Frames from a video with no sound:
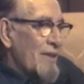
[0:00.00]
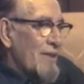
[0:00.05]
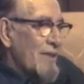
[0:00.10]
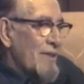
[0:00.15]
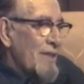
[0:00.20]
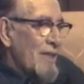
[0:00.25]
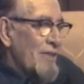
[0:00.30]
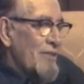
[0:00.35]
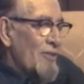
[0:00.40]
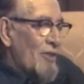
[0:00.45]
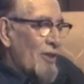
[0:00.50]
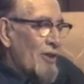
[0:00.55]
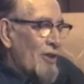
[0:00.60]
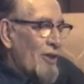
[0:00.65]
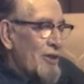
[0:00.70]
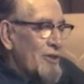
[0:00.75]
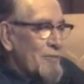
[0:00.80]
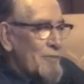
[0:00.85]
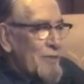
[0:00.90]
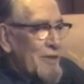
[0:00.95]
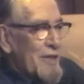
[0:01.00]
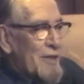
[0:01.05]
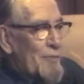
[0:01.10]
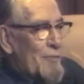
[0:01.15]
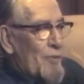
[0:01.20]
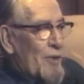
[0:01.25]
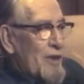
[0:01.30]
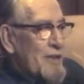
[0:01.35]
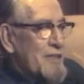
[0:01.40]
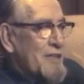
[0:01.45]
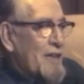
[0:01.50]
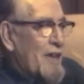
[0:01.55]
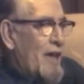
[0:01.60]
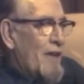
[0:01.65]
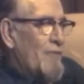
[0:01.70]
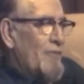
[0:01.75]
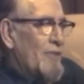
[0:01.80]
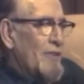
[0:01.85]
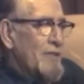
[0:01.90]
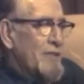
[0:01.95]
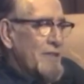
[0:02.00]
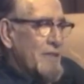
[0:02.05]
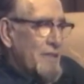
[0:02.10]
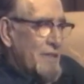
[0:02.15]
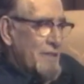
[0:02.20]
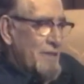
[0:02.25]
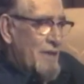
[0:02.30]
they thought ought to be at a press conference.